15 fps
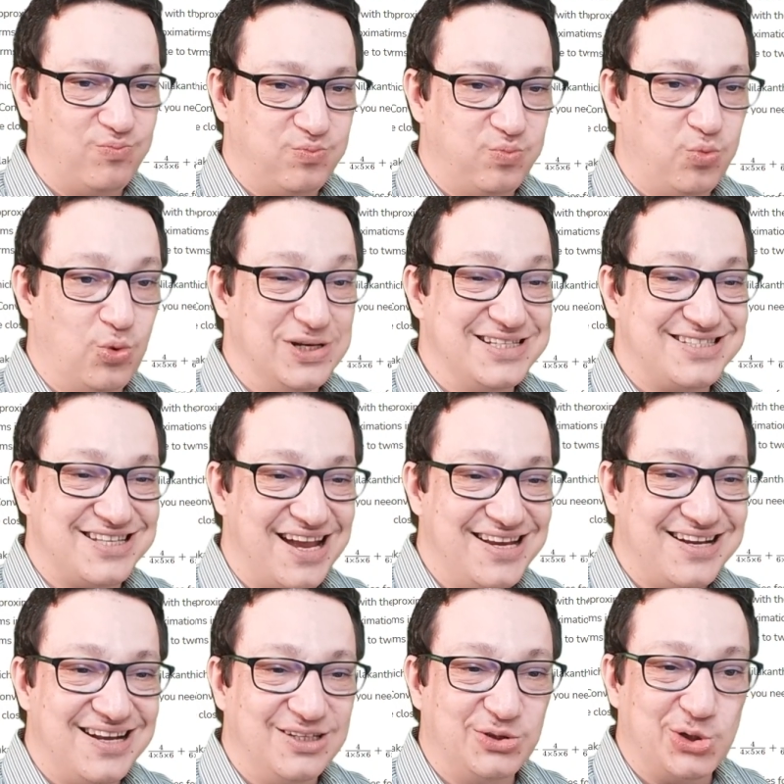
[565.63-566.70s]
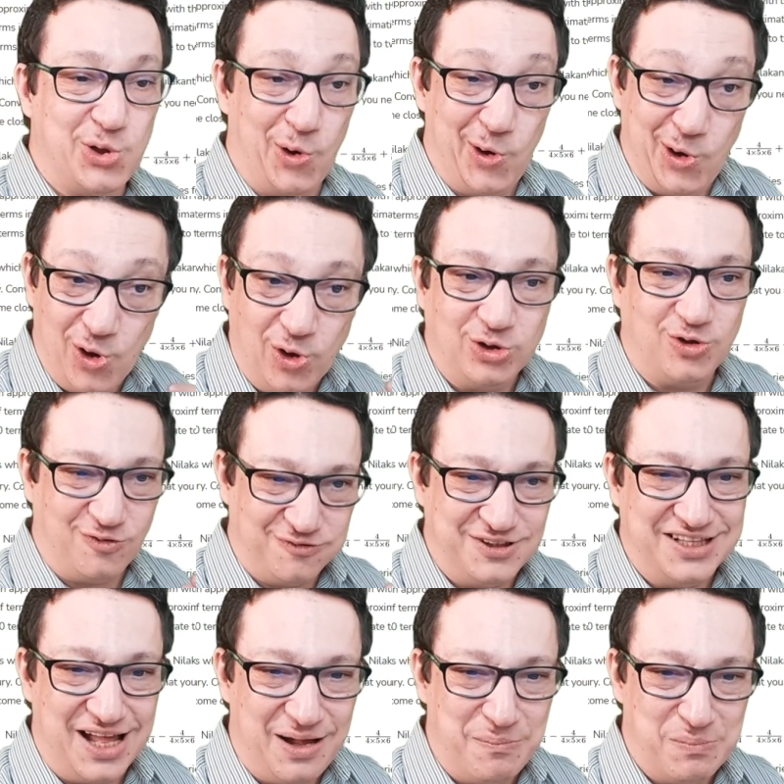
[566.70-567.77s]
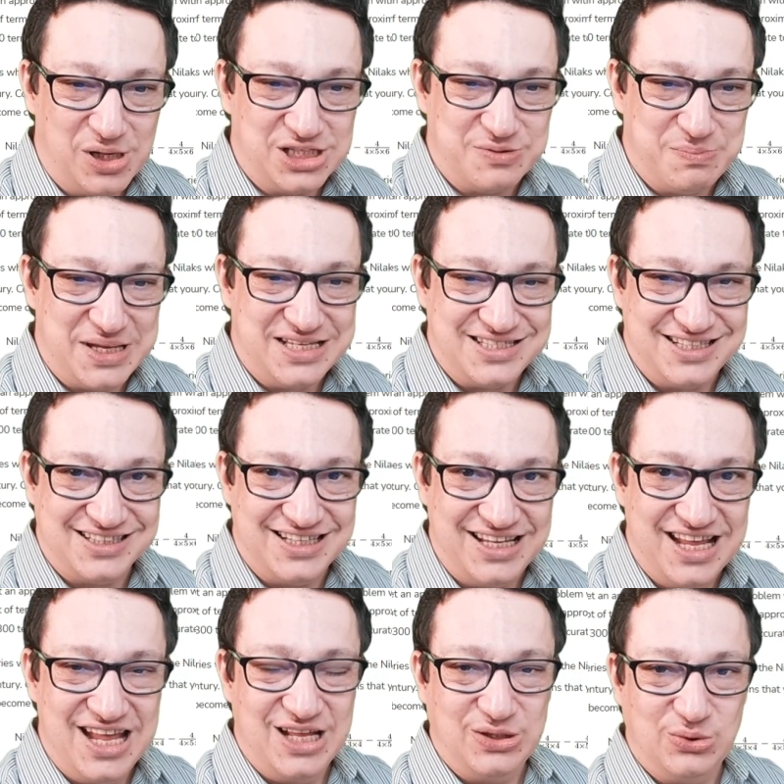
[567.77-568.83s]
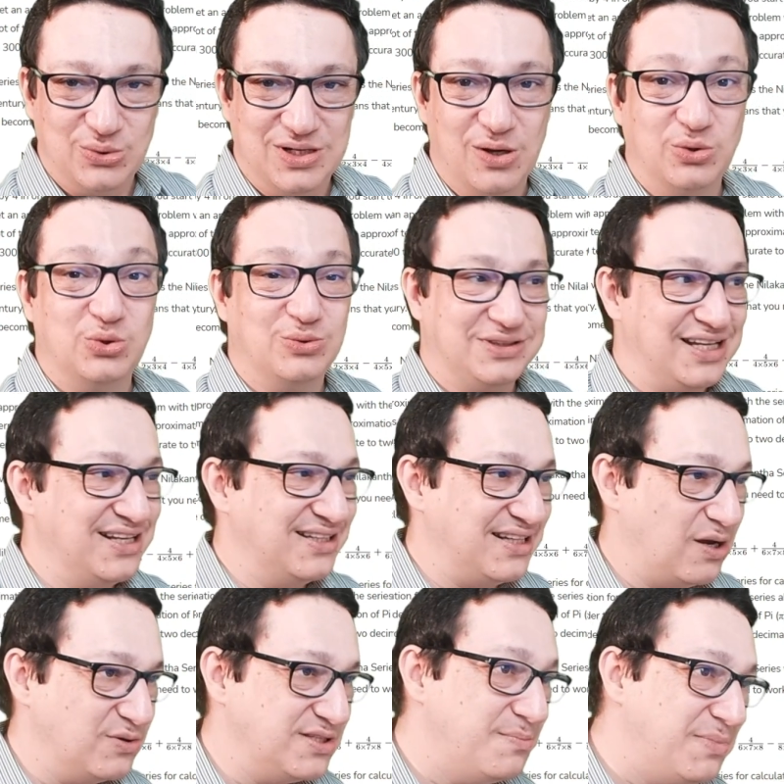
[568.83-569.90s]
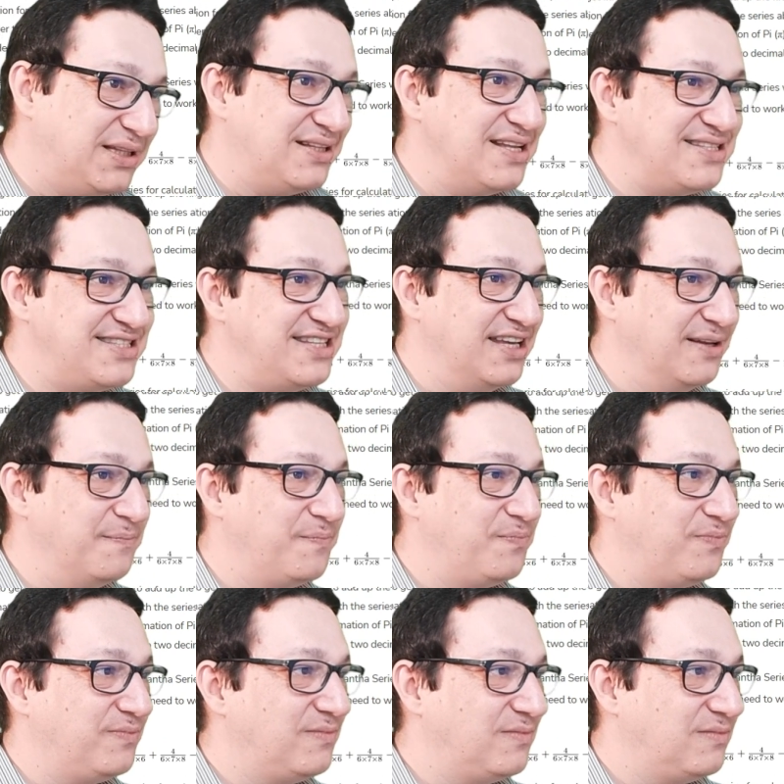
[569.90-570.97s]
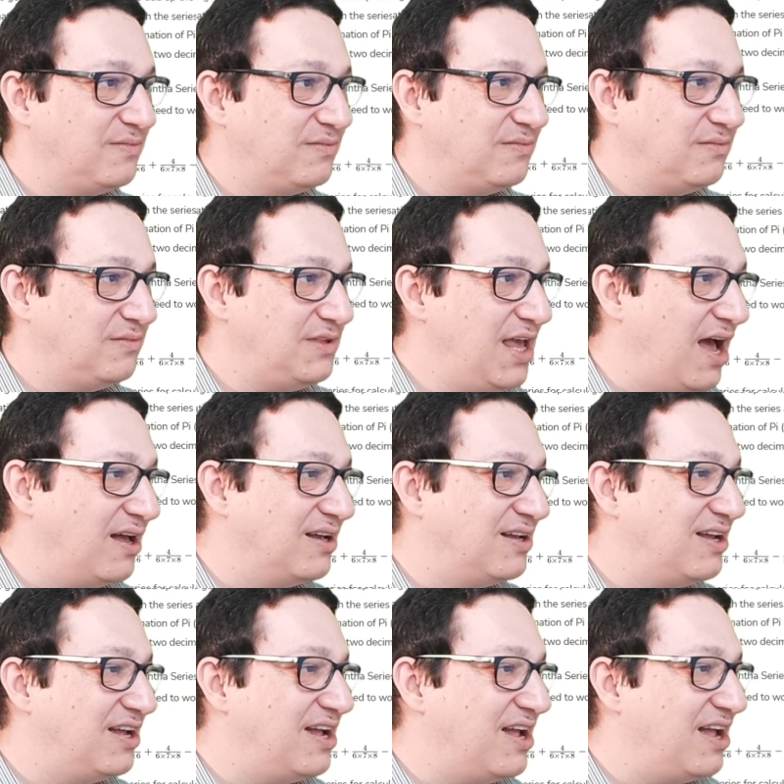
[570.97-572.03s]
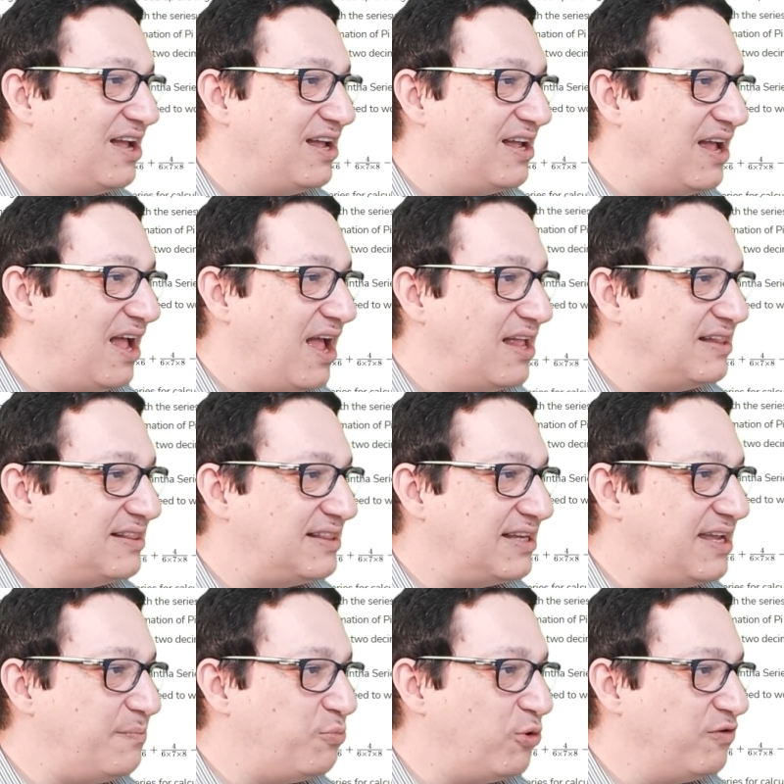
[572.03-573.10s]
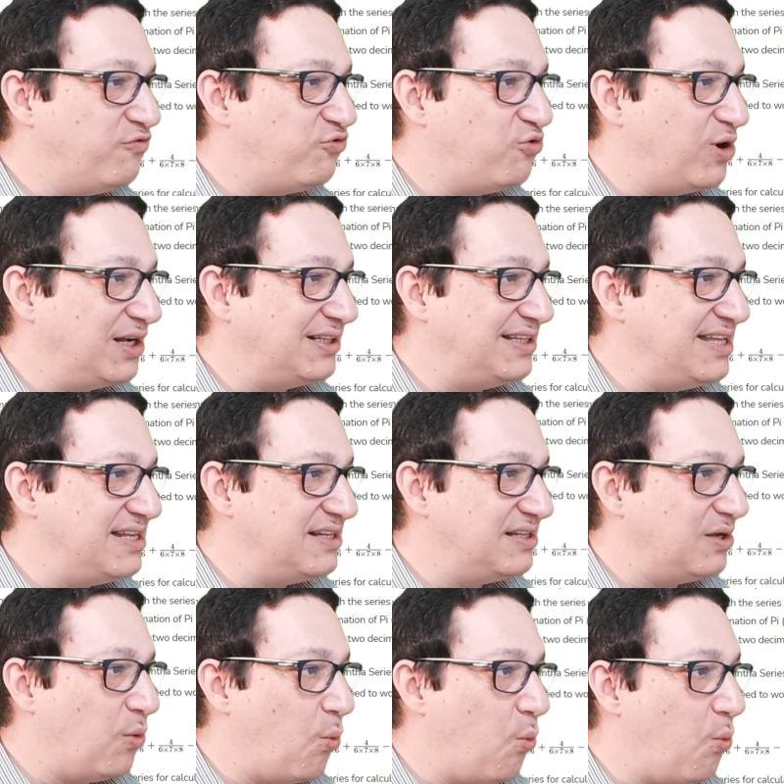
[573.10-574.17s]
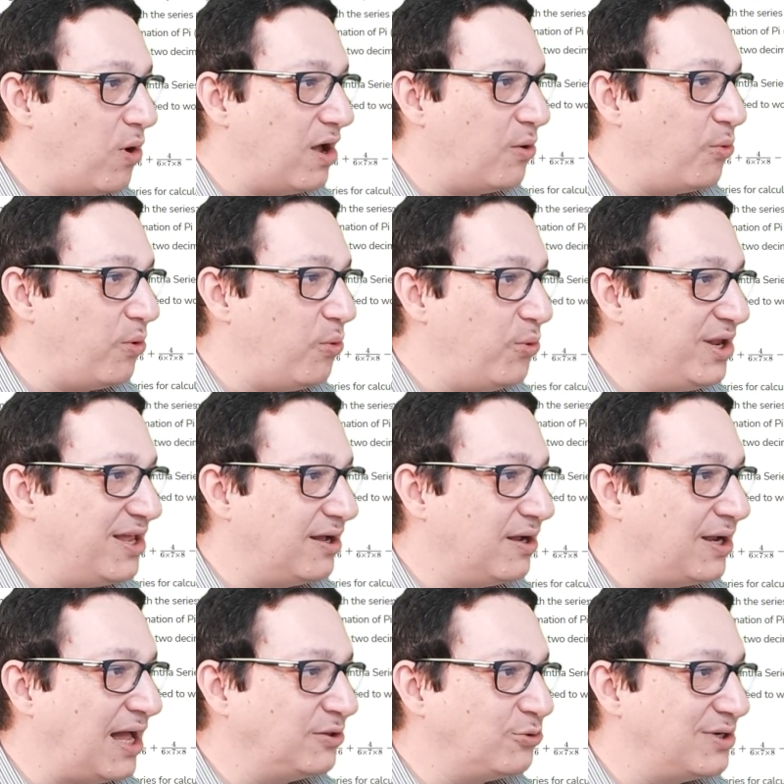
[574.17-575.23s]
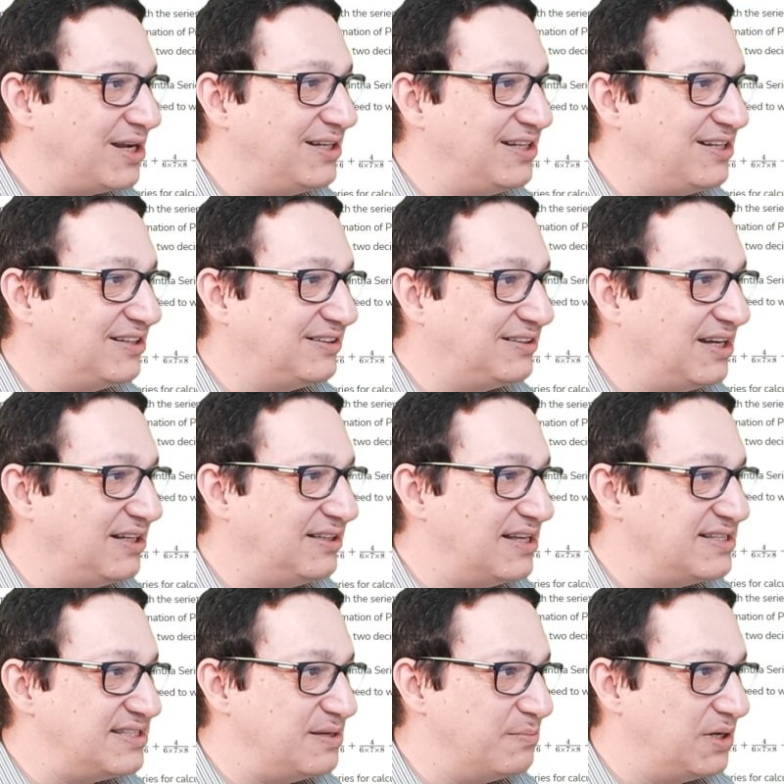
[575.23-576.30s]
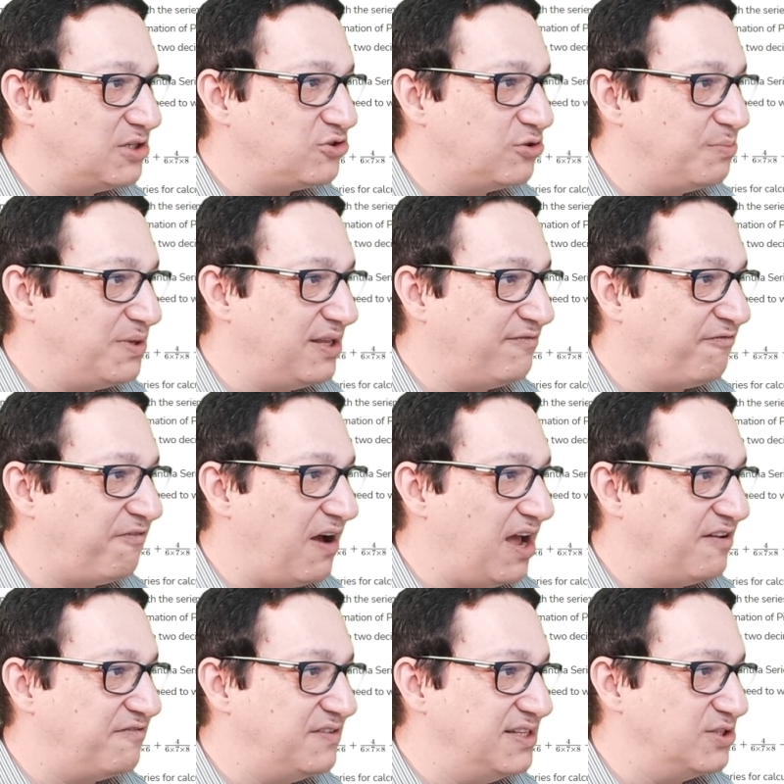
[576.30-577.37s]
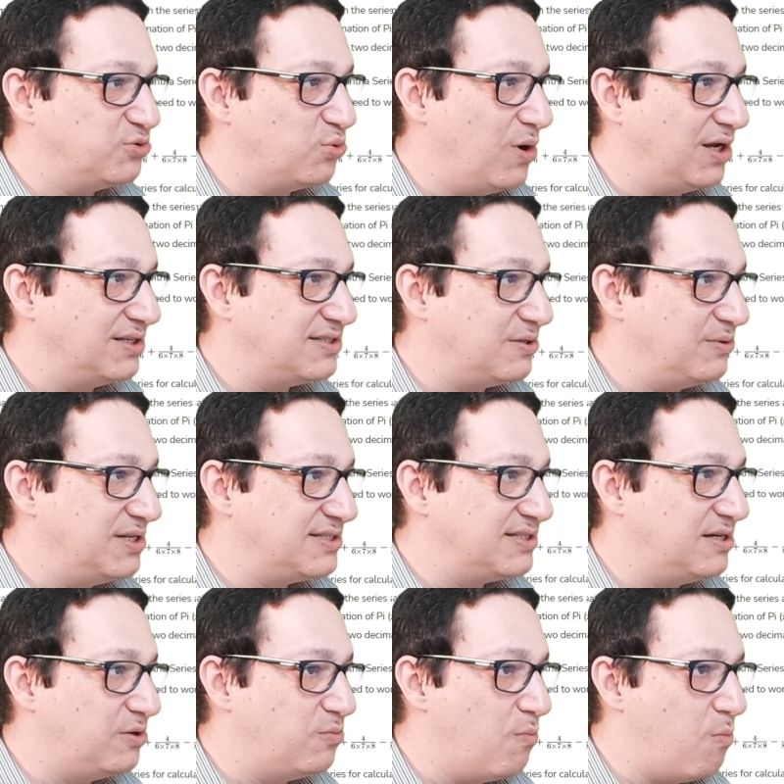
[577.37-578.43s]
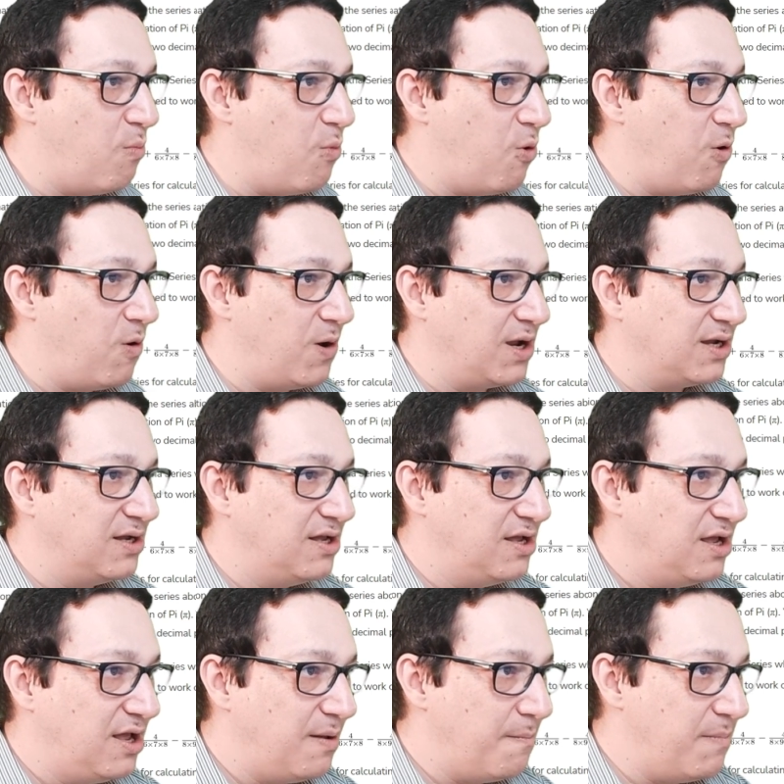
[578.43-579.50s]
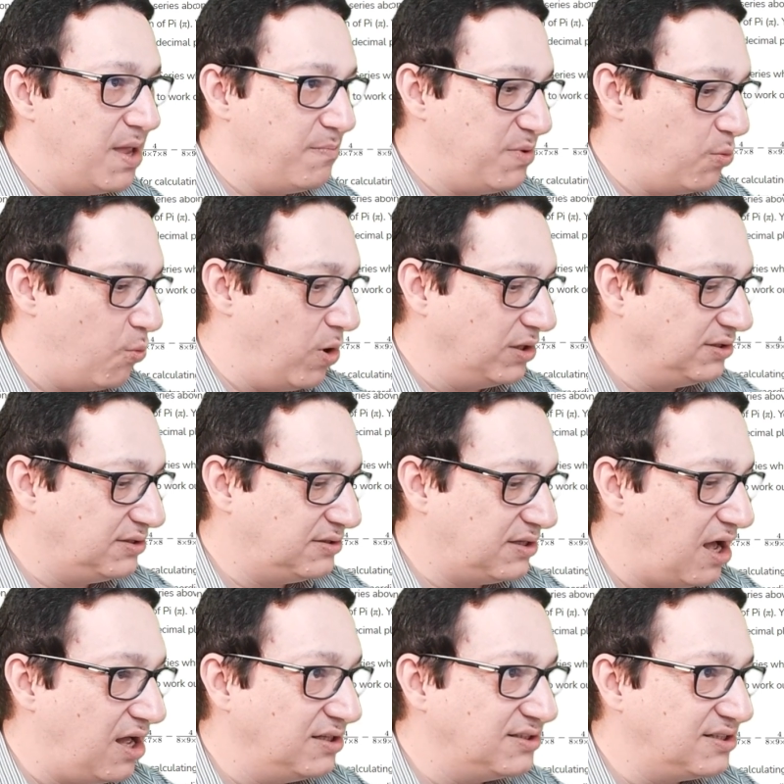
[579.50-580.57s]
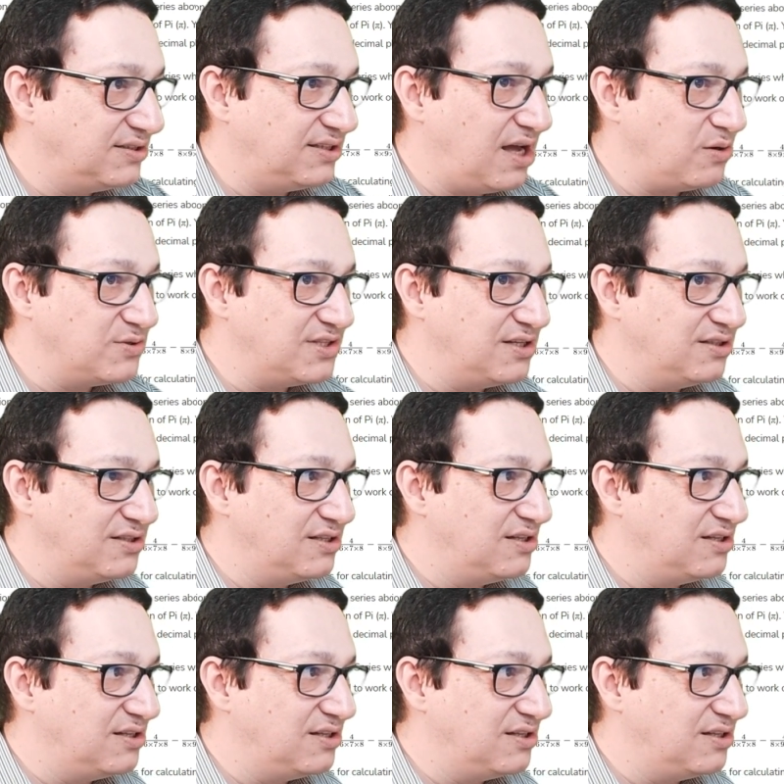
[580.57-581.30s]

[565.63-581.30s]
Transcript: We'll cycle through a lot of numbers basically to go to 10,000, but let's see. Yeah, 3.14. We got already the third decimal, should be 5, this one. So let's go more, maybe 100,000.